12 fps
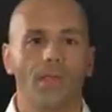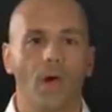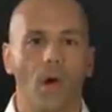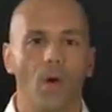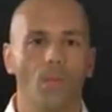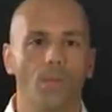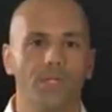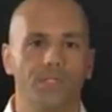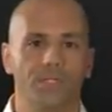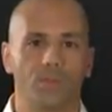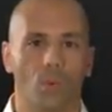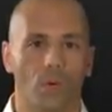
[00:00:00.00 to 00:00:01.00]
the home
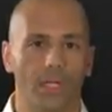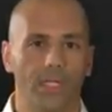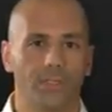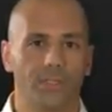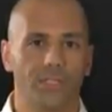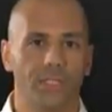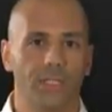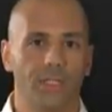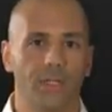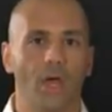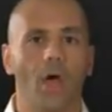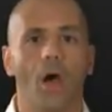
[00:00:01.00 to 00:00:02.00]
business we're interested
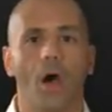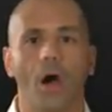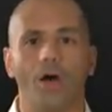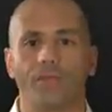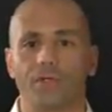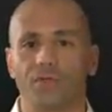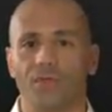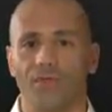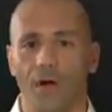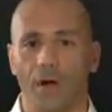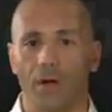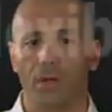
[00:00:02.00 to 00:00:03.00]
in offers
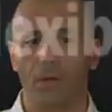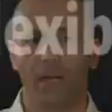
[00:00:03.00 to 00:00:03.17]
far